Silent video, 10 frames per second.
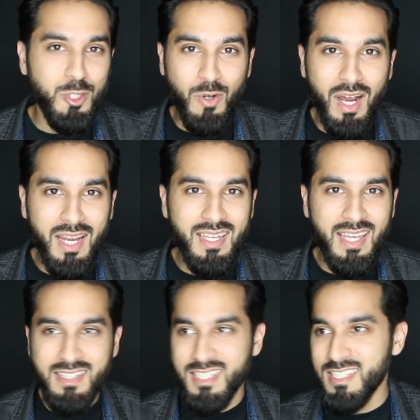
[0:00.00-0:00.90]

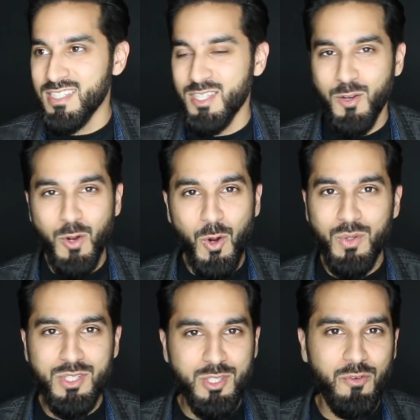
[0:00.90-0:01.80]
trying, and since the
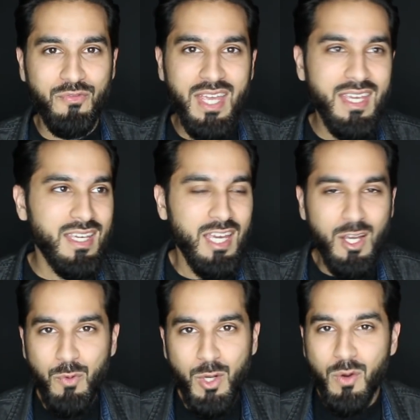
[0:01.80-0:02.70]
goal is so vague,
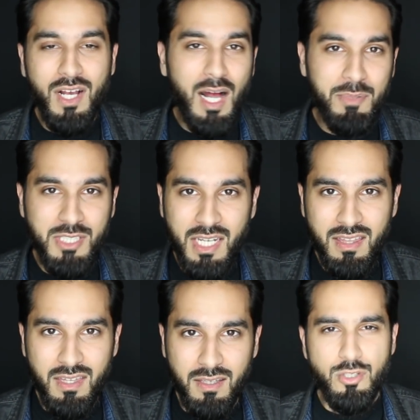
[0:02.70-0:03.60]
we don't accomplish
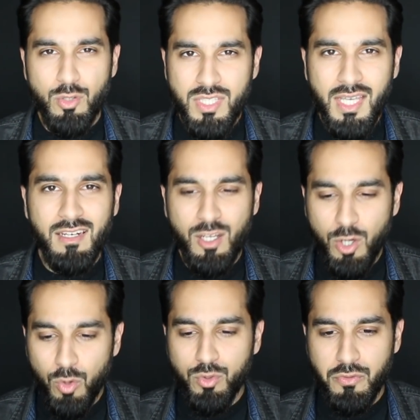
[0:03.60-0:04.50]
anything. So set
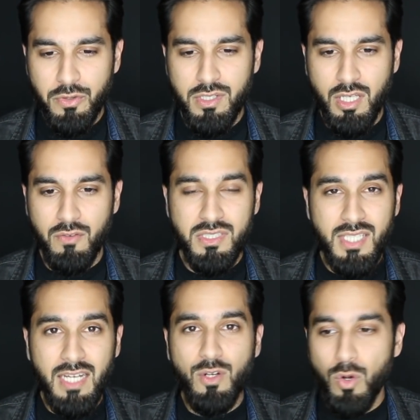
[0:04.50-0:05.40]
goals for yourself.
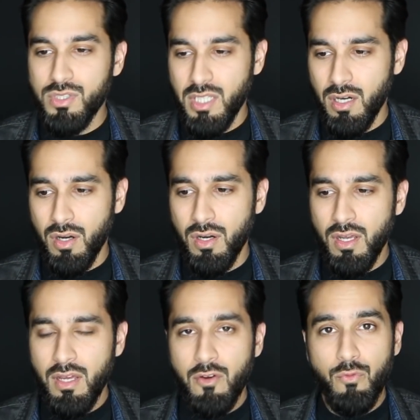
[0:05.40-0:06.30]
Set goals that are
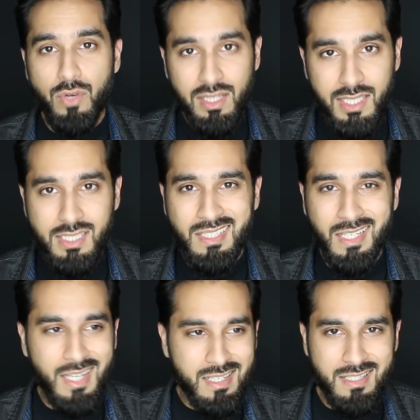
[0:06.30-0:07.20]

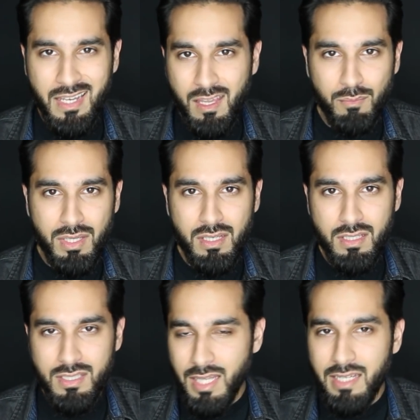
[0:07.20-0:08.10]
realistic. Yes, they can
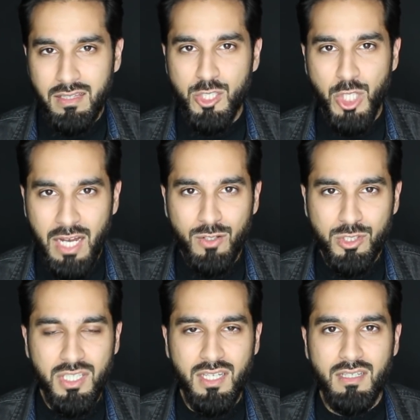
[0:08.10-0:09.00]
be slightly
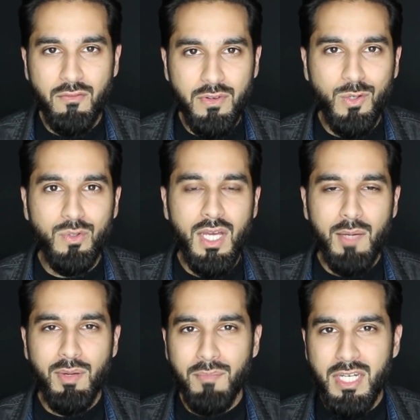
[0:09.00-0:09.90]
challenging and difficult,
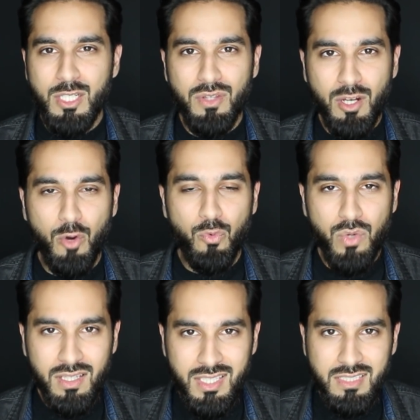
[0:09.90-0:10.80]
but make sure there are
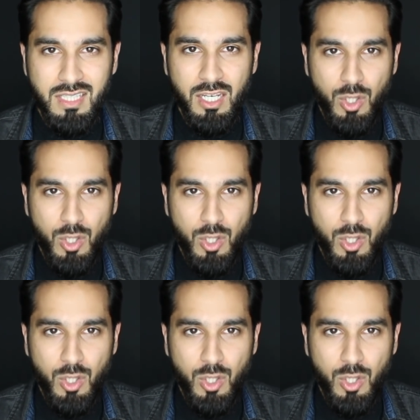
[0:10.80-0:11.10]
realistic